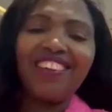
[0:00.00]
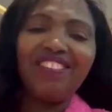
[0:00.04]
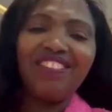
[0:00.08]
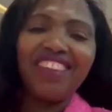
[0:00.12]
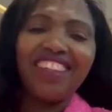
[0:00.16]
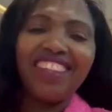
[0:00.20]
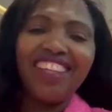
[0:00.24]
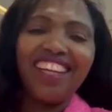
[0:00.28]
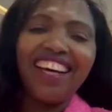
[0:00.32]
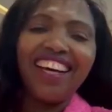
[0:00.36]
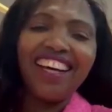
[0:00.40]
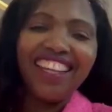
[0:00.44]

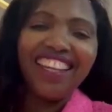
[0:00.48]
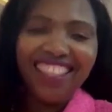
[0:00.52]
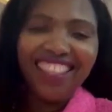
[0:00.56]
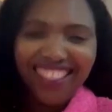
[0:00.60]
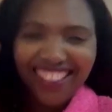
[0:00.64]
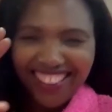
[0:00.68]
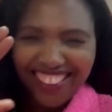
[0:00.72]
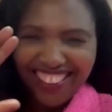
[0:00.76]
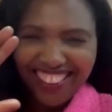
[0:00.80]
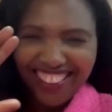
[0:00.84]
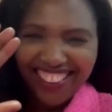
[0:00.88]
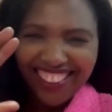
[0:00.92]
Jambo to
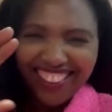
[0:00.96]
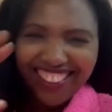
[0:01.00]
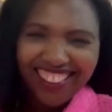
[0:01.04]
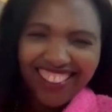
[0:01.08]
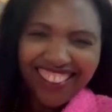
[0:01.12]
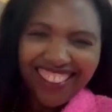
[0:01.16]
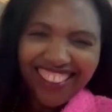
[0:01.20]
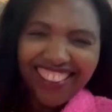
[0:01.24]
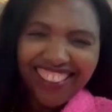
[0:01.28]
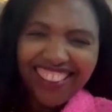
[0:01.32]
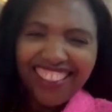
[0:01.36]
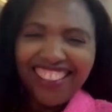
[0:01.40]

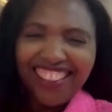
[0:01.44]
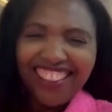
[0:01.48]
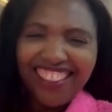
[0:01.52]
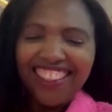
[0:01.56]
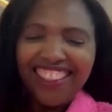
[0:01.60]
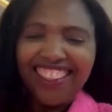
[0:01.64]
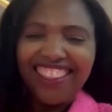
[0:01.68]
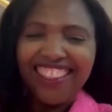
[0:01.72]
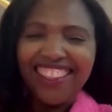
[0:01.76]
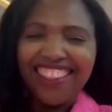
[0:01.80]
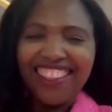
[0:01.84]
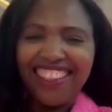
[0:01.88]
you,
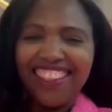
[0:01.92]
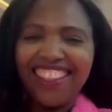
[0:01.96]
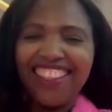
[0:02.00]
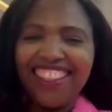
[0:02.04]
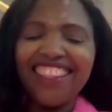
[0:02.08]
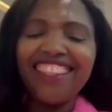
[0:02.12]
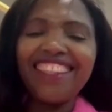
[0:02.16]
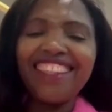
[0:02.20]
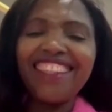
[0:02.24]
Seema.